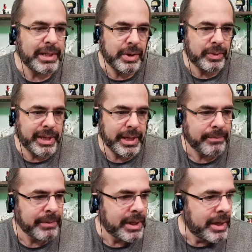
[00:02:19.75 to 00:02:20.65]
dokie.
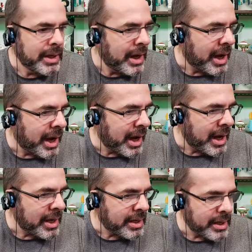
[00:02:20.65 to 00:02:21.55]

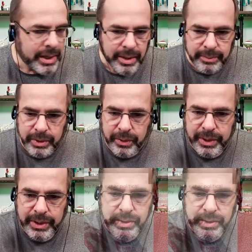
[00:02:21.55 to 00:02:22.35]
I am going